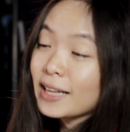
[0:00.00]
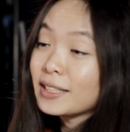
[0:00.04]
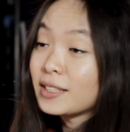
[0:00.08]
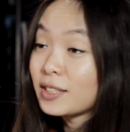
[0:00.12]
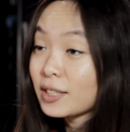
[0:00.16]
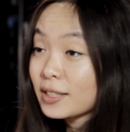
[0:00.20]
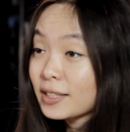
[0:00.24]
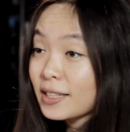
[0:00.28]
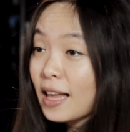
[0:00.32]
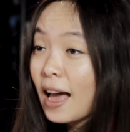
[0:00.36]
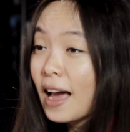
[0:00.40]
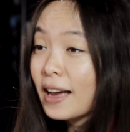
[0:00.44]

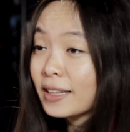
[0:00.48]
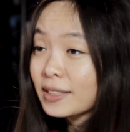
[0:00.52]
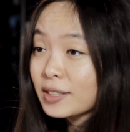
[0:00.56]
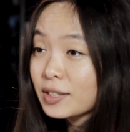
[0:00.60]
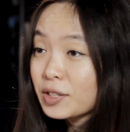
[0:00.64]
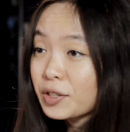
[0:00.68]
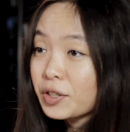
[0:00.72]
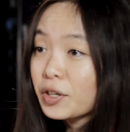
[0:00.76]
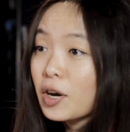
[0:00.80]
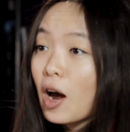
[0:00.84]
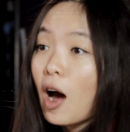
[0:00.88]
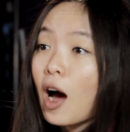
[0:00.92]
Just last
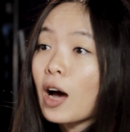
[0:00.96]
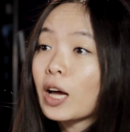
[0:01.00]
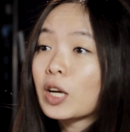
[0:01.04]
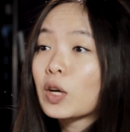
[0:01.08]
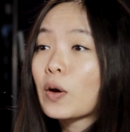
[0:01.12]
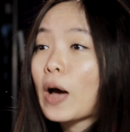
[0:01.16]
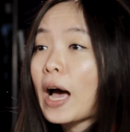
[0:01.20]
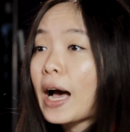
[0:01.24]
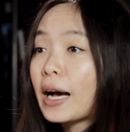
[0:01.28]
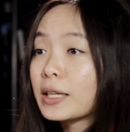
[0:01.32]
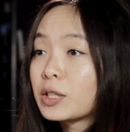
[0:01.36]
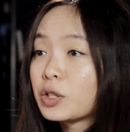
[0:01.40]
year, audio
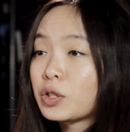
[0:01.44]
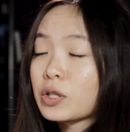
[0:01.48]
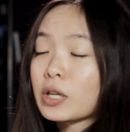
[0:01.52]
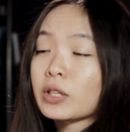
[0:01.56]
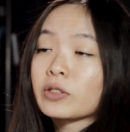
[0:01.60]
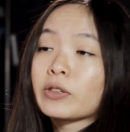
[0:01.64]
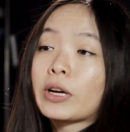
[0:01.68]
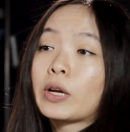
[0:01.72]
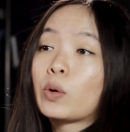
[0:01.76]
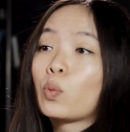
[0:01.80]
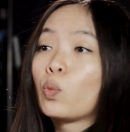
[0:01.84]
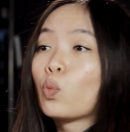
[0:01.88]
ads
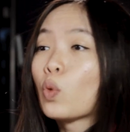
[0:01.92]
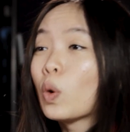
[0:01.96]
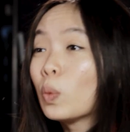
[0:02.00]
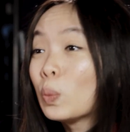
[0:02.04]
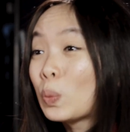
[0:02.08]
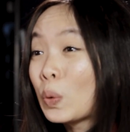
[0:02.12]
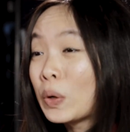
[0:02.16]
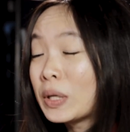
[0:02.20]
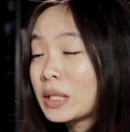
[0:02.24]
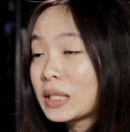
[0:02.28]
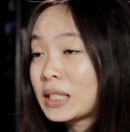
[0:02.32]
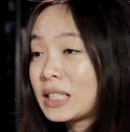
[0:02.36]
generated
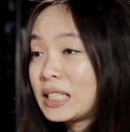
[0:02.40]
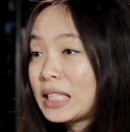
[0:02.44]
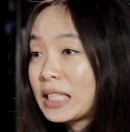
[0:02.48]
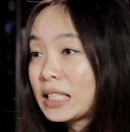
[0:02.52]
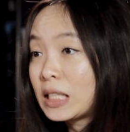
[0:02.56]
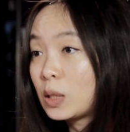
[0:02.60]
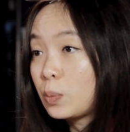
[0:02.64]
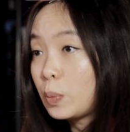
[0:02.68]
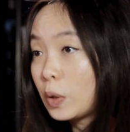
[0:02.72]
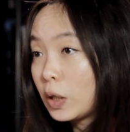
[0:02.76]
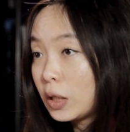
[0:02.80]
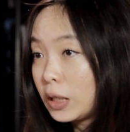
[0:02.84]

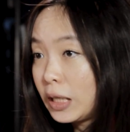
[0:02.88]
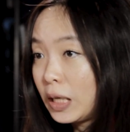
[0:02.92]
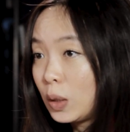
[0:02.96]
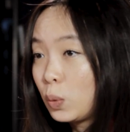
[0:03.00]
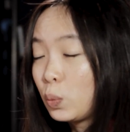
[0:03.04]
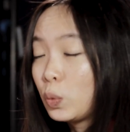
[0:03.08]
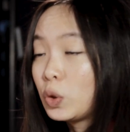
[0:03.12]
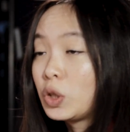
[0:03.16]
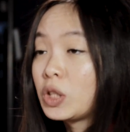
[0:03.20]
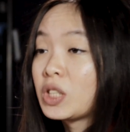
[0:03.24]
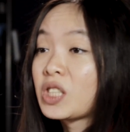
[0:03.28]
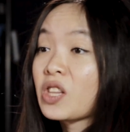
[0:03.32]
$1.6 billion,
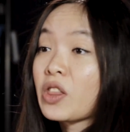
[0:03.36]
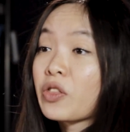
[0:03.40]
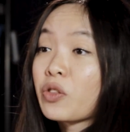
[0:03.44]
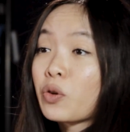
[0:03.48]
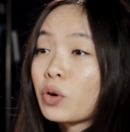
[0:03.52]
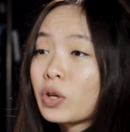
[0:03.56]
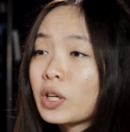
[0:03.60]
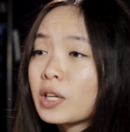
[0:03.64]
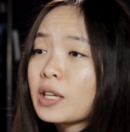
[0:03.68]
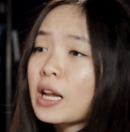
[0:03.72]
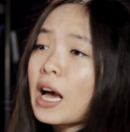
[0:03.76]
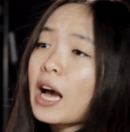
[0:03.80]
which is a
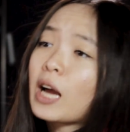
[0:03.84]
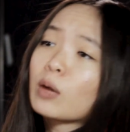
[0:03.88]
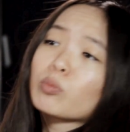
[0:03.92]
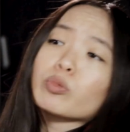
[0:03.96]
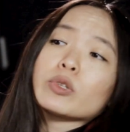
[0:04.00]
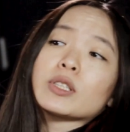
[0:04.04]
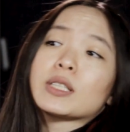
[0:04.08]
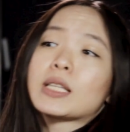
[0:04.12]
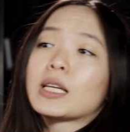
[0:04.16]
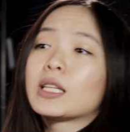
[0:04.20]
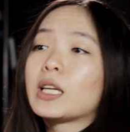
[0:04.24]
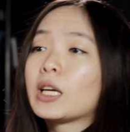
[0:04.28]

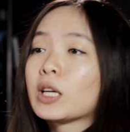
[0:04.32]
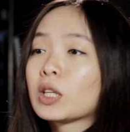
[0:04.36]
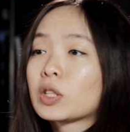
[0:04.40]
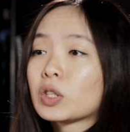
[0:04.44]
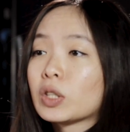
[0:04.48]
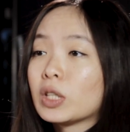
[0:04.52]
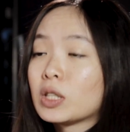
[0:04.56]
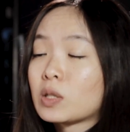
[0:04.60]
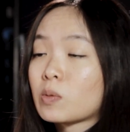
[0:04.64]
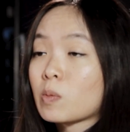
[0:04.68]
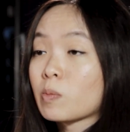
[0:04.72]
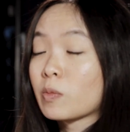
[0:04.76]
39%
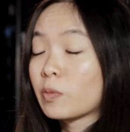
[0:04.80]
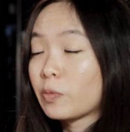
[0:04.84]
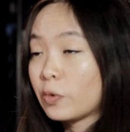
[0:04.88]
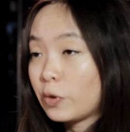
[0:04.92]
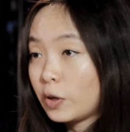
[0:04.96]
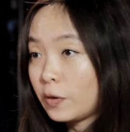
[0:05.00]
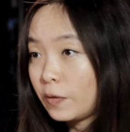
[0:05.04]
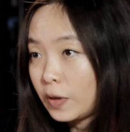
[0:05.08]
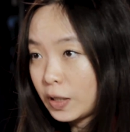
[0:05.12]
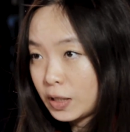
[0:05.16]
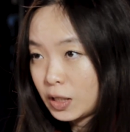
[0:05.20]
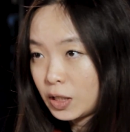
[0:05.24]
increase from the
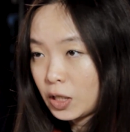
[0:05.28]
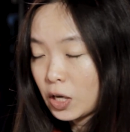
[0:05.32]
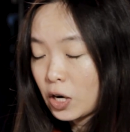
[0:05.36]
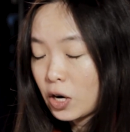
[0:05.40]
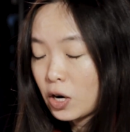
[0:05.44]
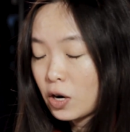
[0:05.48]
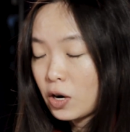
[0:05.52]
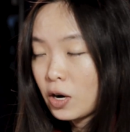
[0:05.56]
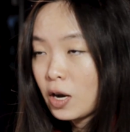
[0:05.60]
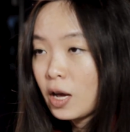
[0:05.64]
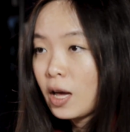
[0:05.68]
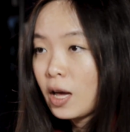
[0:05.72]
previous year.